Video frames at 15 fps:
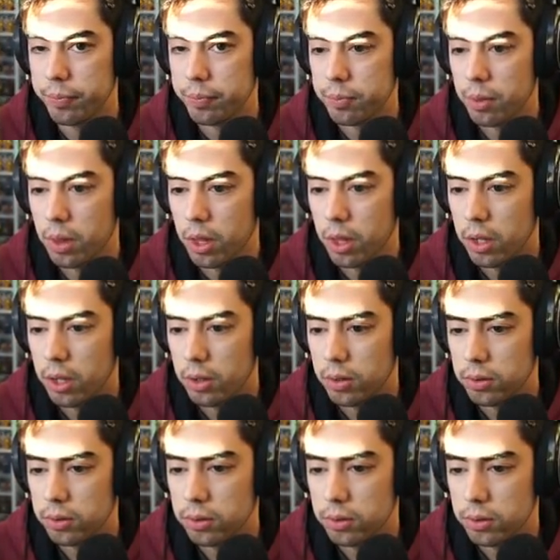
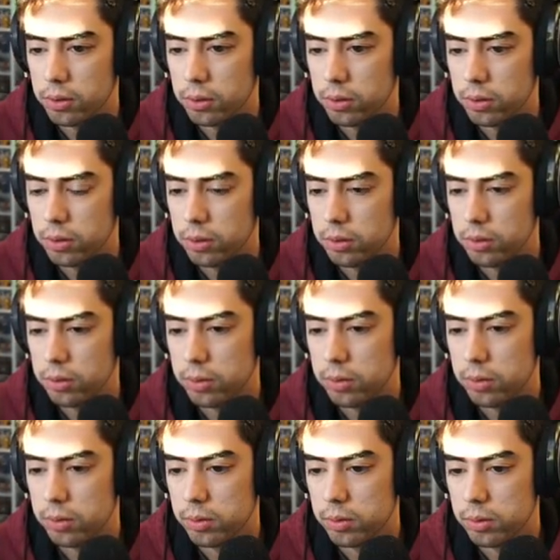
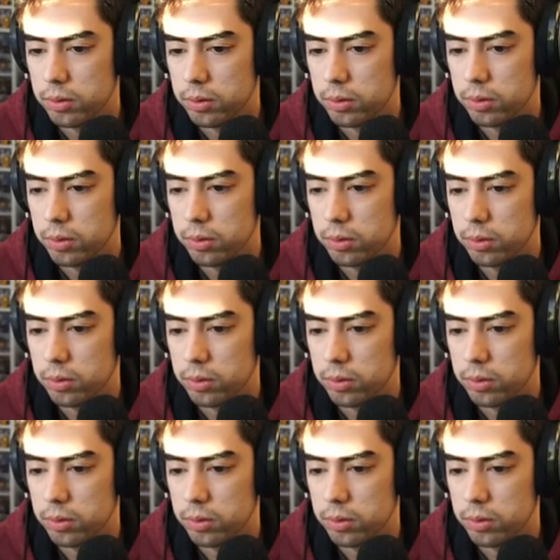Nothing is said.